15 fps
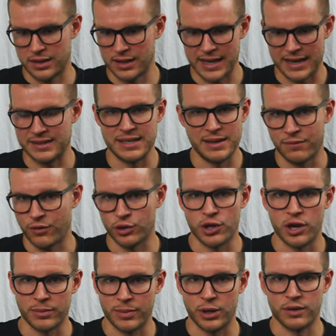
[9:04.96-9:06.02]
at a team for a
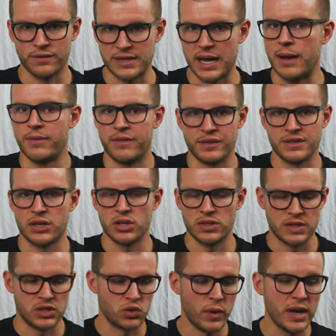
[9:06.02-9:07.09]
long period of time if it's a good
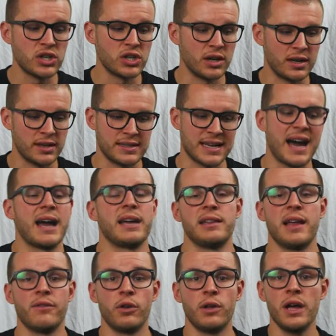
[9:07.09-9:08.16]
situation and it's a high
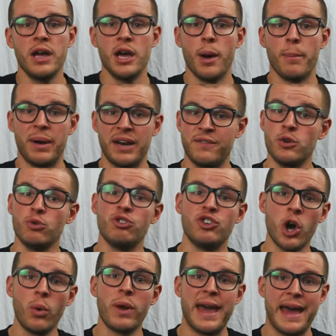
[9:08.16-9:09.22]
level. But if you
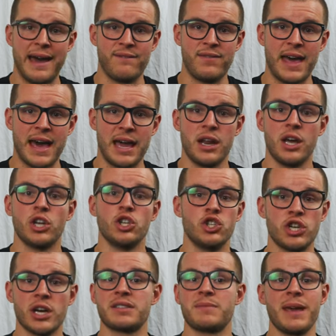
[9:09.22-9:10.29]
don't have that,
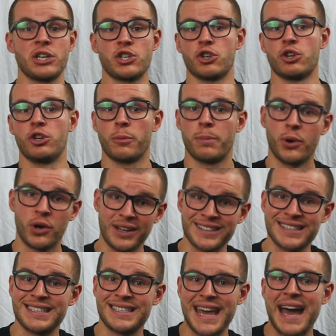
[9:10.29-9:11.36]
just make sure you're putting
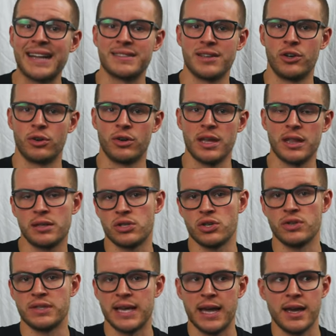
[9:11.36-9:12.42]
stats underneath. So
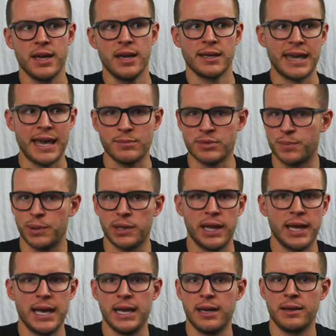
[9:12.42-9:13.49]
you say games
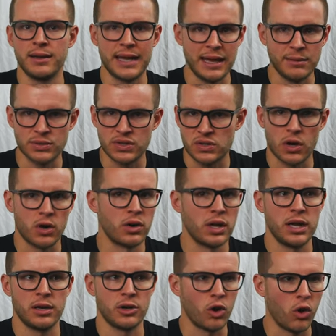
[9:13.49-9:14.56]
played, games
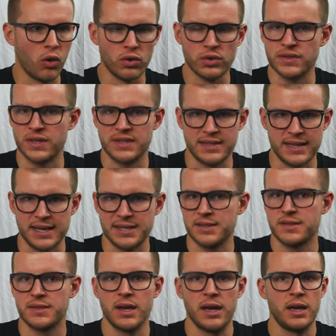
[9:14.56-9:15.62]
started, goals,
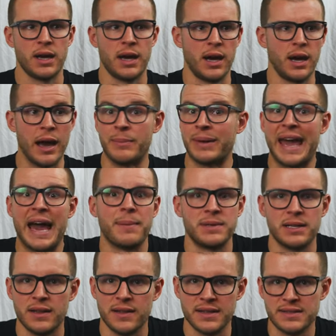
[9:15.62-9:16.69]
assists, I'm
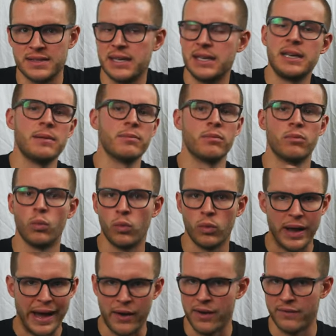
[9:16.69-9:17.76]
captain of this team,
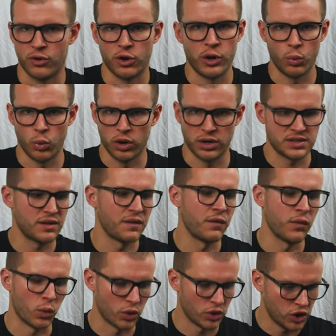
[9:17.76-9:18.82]
however it works
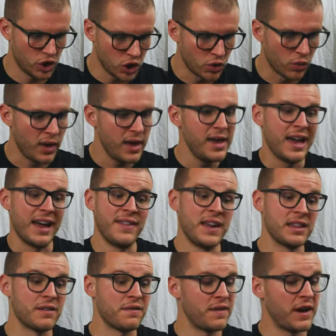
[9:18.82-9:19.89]
for you. And then
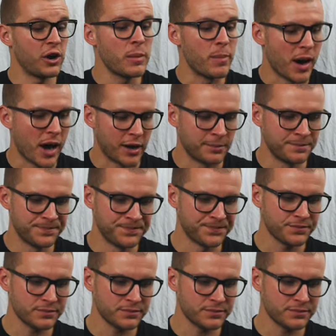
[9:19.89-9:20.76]
at the very bottom,